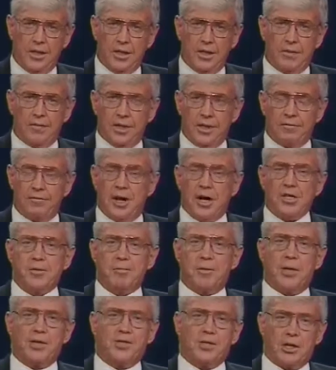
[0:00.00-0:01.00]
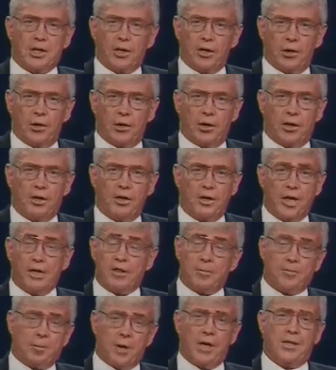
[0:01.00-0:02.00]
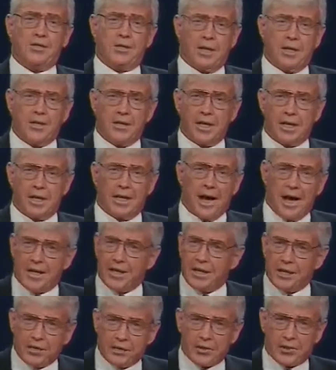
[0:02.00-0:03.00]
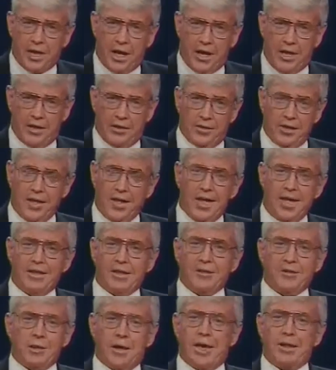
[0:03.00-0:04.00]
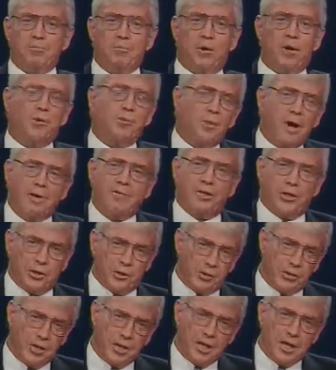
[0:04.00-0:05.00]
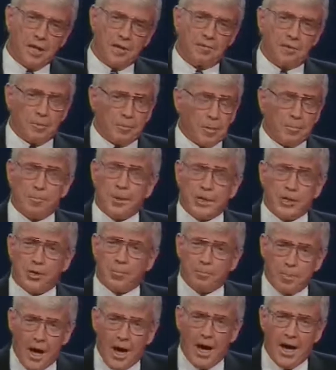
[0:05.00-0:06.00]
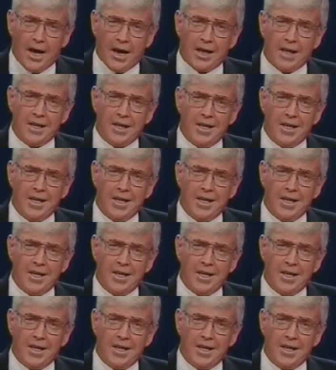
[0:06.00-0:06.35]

that Vice President Gore and the President cannot understand that you get more revenue from a bigger pie.